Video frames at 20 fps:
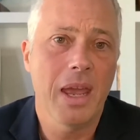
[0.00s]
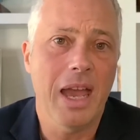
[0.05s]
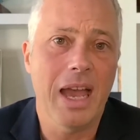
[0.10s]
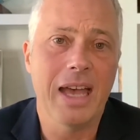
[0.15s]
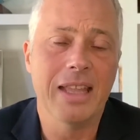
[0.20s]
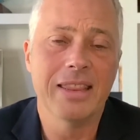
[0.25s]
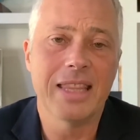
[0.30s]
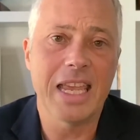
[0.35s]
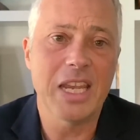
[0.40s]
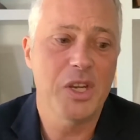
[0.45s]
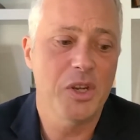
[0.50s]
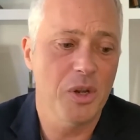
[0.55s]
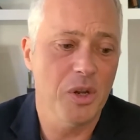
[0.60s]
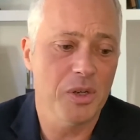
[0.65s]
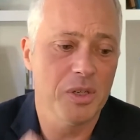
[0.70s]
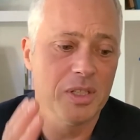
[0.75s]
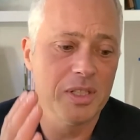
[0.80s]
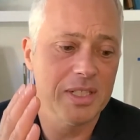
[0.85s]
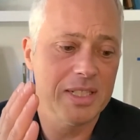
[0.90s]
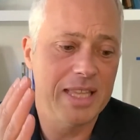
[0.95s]
And they
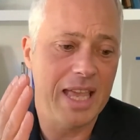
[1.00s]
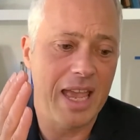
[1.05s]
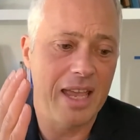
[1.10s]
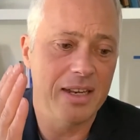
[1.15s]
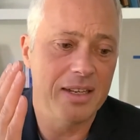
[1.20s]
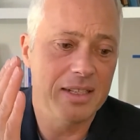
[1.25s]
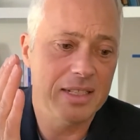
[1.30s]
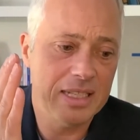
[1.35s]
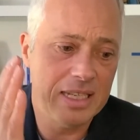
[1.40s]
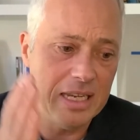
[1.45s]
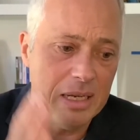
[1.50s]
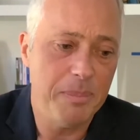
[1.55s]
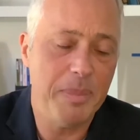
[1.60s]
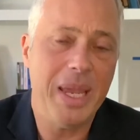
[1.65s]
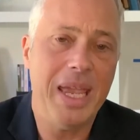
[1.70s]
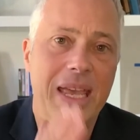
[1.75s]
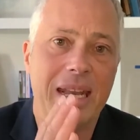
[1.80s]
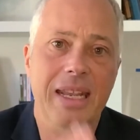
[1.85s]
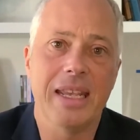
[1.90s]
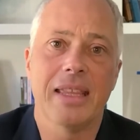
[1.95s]
couldn't then keep
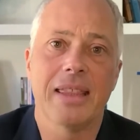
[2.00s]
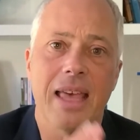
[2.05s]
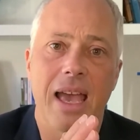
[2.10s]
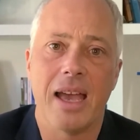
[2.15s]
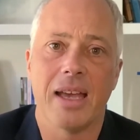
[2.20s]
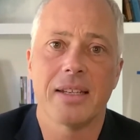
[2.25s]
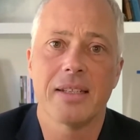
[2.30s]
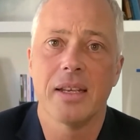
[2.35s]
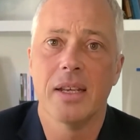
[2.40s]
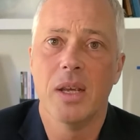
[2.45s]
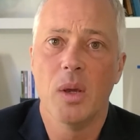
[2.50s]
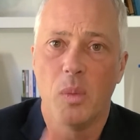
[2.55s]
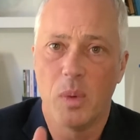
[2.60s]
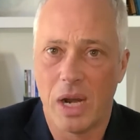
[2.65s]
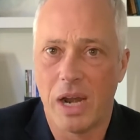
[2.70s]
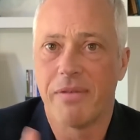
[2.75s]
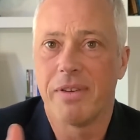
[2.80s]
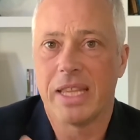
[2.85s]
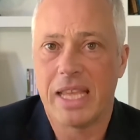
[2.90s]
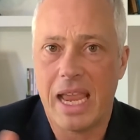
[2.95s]
hitting that,
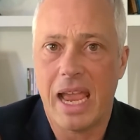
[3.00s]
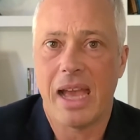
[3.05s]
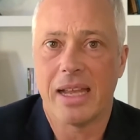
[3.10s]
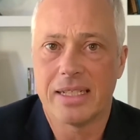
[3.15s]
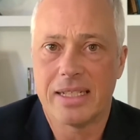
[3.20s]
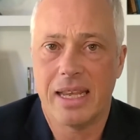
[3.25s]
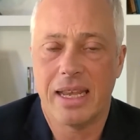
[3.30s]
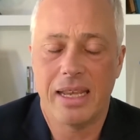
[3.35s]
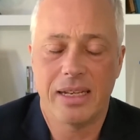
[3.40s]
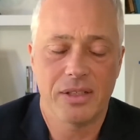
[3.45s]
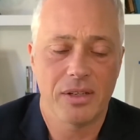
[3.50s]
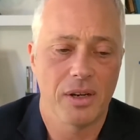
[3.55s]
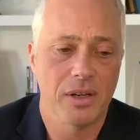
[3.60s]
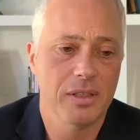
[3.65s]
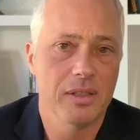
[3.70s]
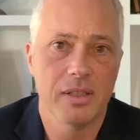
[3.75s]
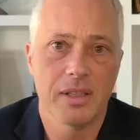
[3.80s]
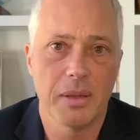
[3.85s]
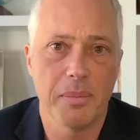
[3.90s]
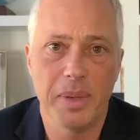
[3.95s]
whatever they had to hit to
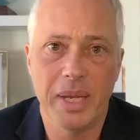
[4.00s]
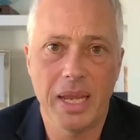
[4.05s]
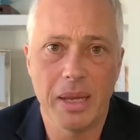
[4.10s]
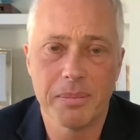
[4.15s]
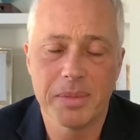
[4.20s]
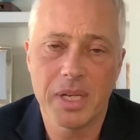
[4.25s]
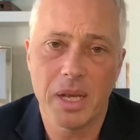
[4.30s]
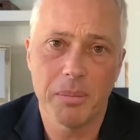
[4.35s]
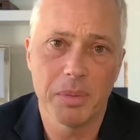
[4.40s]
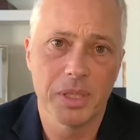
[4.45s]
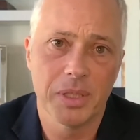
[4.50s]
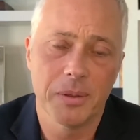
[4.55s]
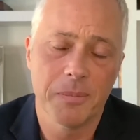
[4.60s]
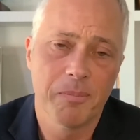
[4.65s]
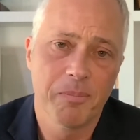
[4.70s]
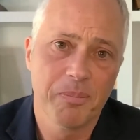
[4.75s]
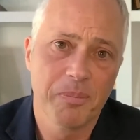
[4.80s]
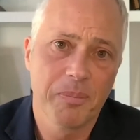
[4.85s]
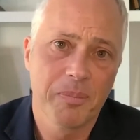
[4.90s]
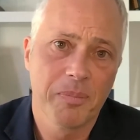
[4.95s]
earn the BMW.